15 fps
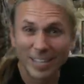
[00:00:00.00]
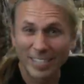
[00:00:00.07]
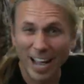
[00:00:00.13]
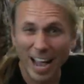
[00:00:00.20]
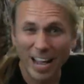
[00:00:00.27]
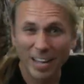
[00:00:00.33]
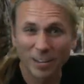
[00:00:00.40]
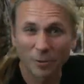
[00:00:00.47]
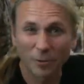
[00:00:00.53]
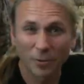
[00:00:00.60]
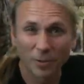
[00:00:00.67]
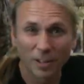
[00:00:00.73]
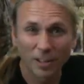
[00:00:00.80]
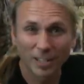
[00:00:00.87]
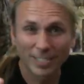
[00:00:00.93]
kind of
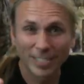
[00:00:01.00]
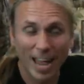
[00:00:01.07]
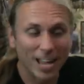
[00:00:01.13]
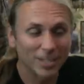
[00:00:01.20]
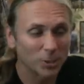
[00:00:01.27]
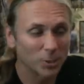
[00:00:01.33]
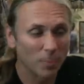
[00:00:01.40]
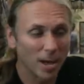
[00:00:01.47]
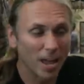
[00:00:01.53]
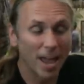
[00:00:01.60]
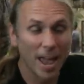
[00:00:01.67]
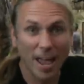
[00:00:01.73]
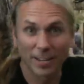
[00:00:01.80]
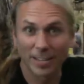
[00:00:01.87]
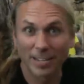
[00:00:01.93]
attached to my
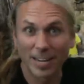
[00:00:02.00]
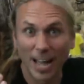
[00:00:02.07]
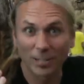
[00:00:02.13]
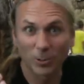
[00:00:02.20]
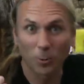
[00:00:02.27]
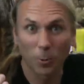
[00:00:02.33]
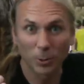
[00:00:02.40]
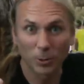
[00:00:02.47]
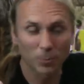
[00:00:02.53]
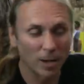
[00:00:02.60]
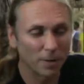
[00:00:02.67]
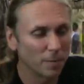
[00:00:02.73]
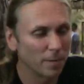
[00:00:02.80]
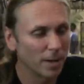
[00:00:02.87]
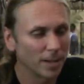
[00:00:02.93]
hand and not towards
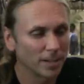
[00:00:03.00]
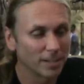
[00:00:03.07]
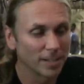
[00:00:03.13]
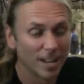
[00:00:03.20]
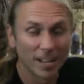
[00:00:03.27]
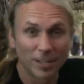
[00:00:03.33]
my face,